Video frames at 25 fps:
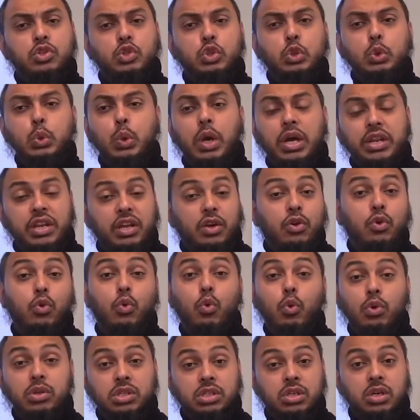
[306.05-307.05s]

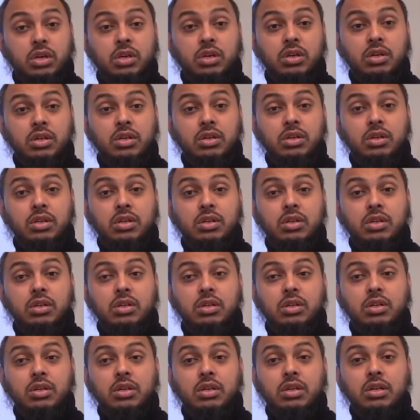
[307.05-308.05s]
2¼
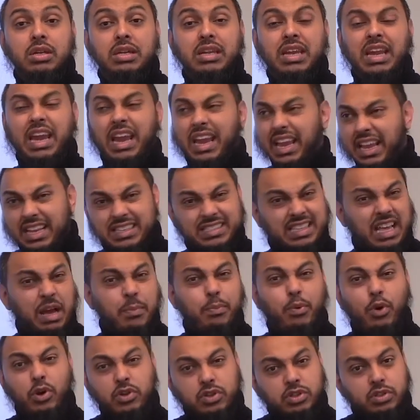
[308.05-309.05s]
Is
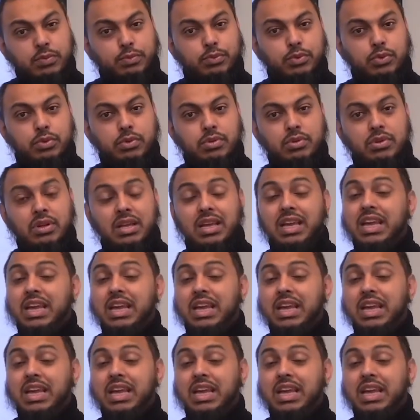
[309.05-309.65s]
that possible?